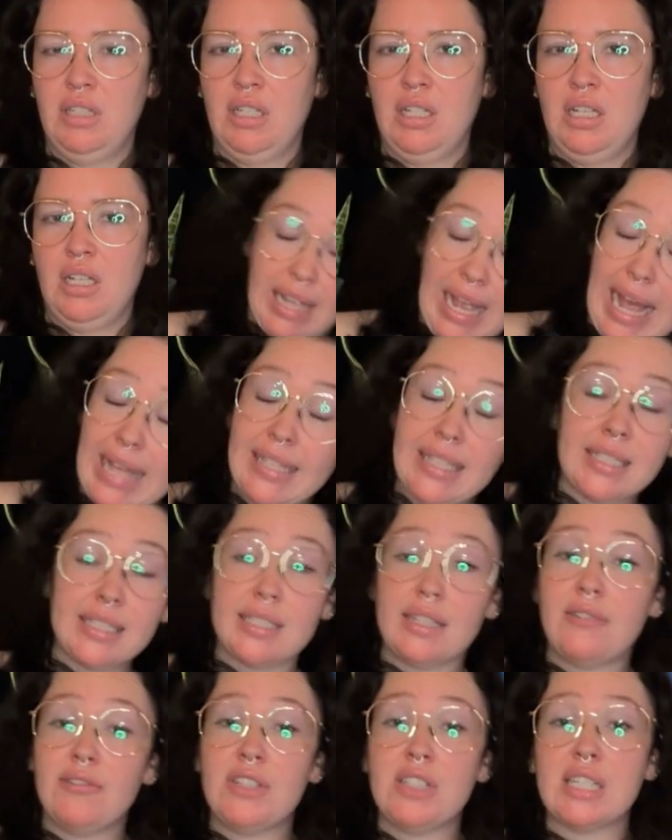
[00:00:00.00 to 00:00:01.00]
And yeah,
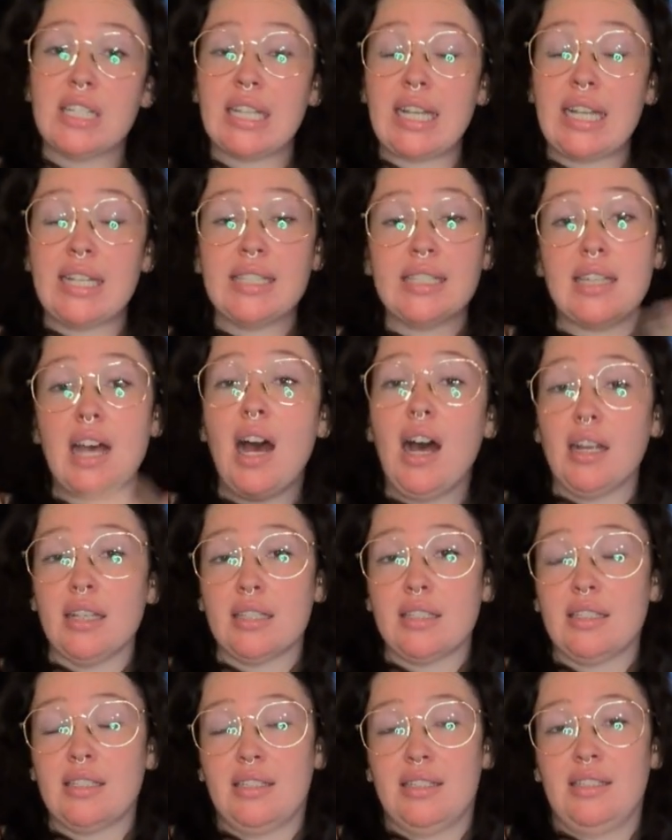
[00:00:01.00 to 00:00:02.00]
and this stuff is against
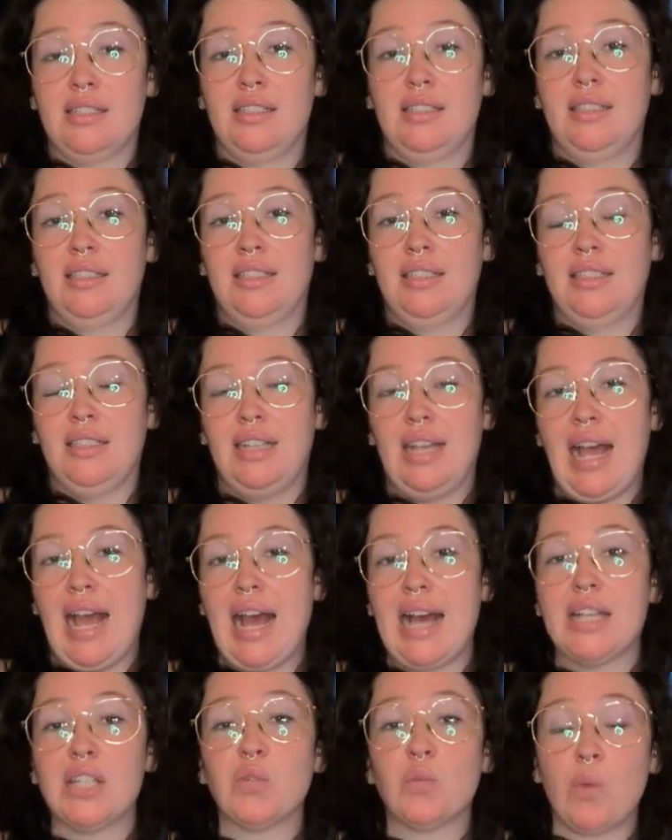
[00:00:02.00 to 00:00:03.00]
us
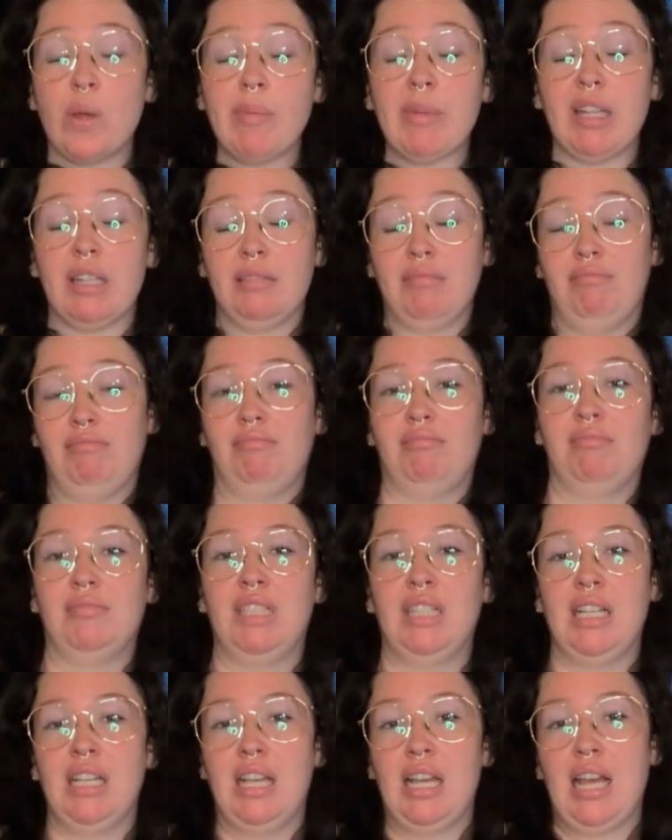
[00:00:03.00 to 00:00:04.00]
as women,
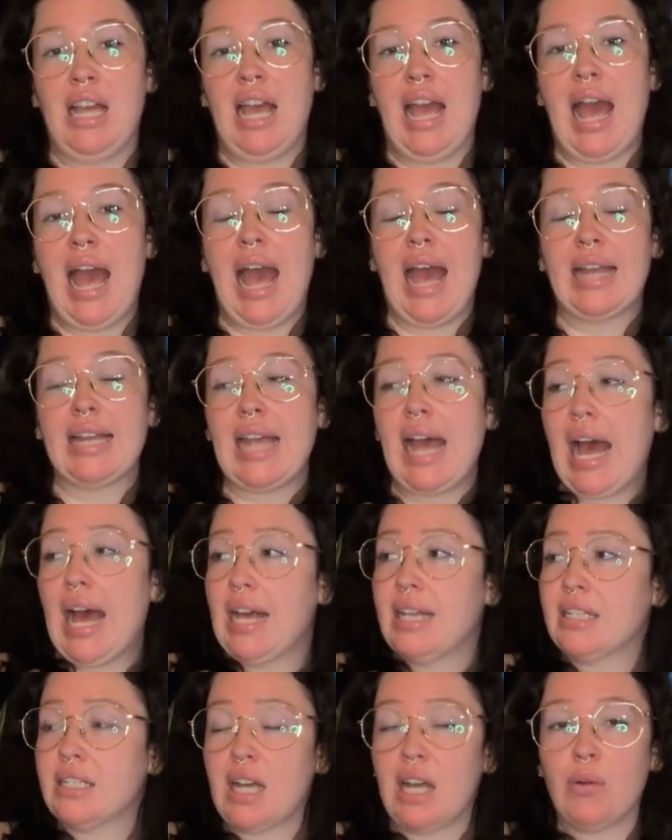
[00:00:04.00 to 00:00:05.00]

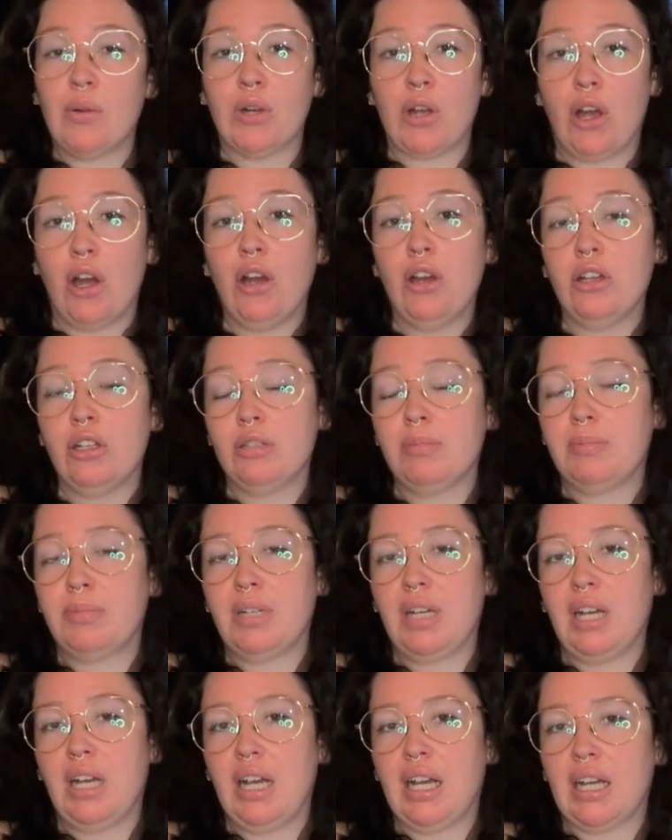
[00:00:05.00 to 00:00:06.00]
and as I would
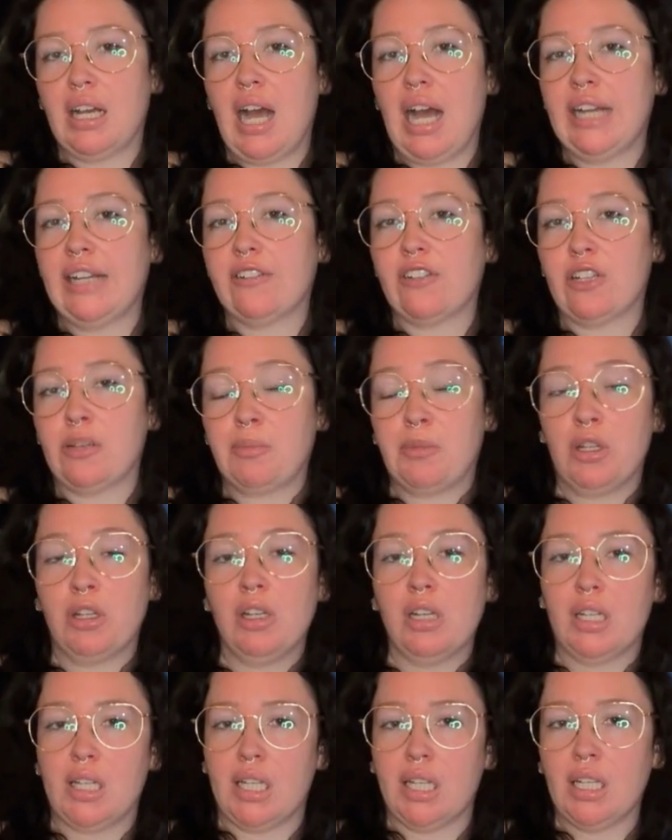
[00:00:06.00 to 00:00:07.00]
hope a kind of
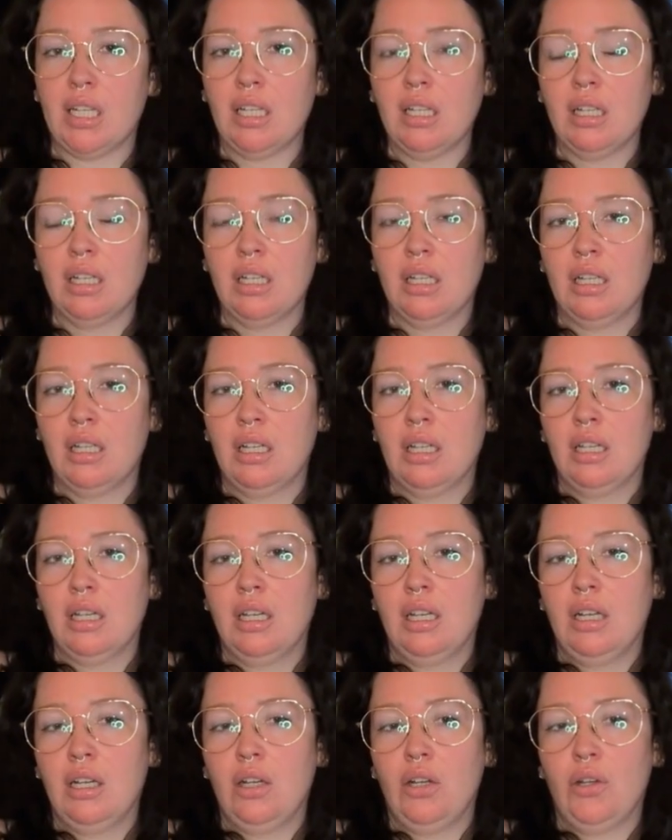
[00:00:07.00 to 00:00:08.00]
community
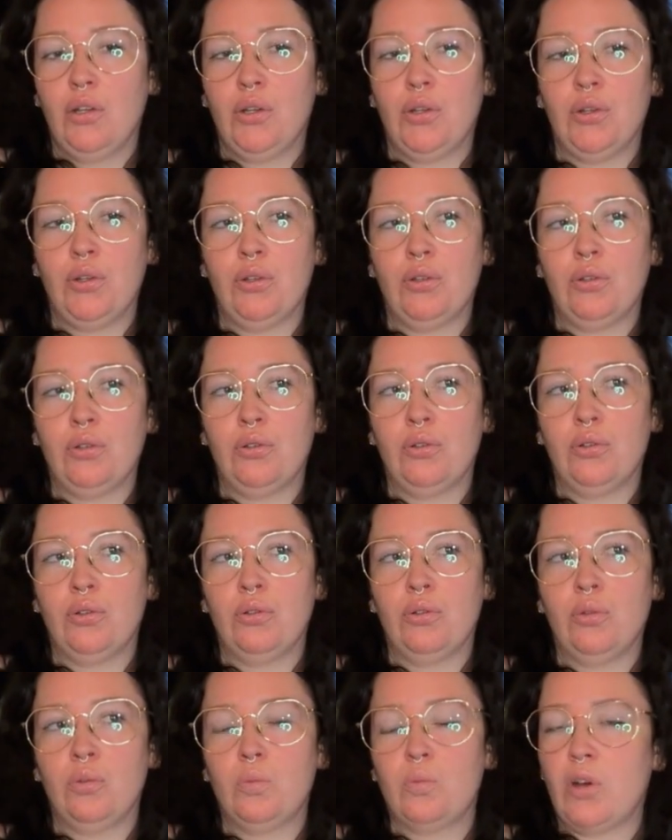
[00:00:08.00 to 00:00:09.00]

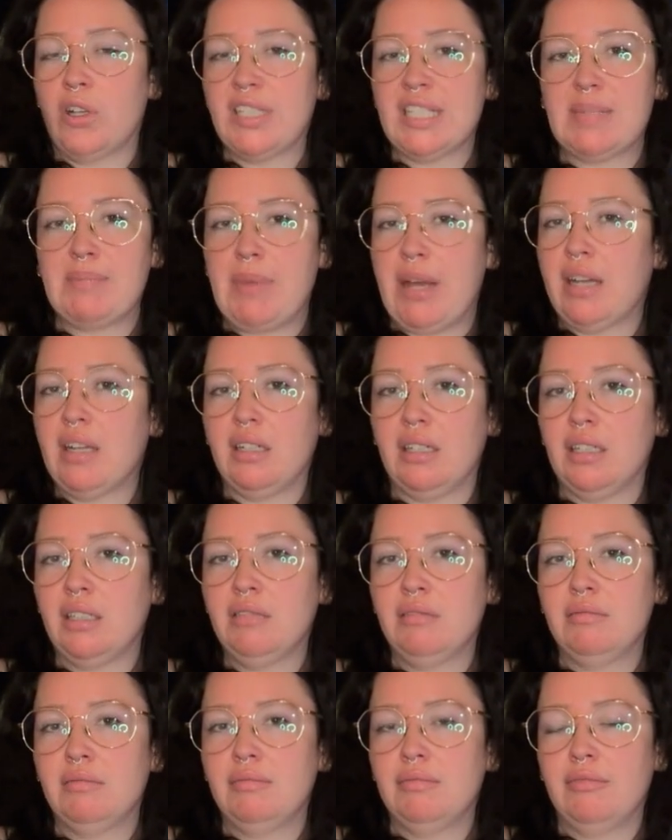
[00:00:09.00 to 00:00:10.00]
who wants
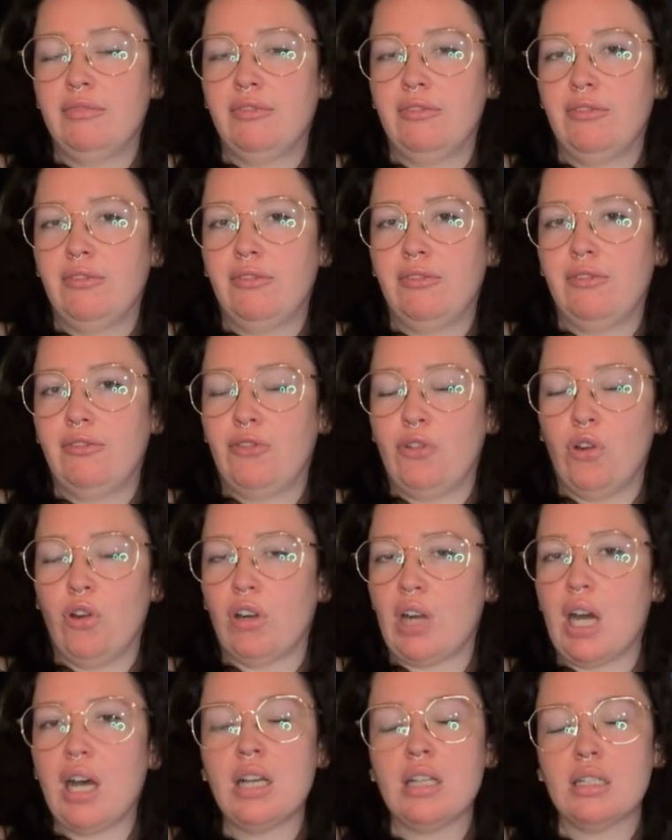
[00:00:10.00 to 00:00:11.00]
better
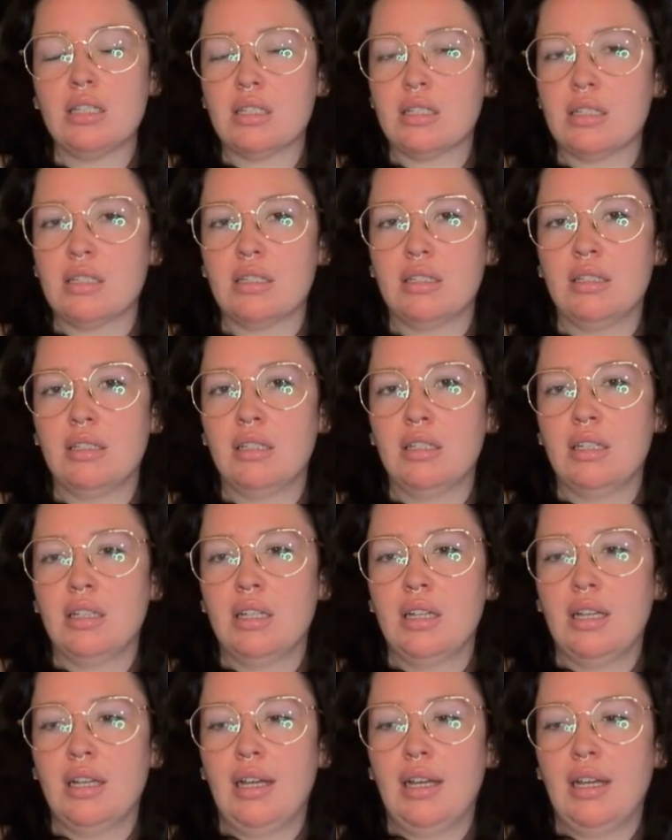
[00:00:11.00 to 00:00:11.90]
for us.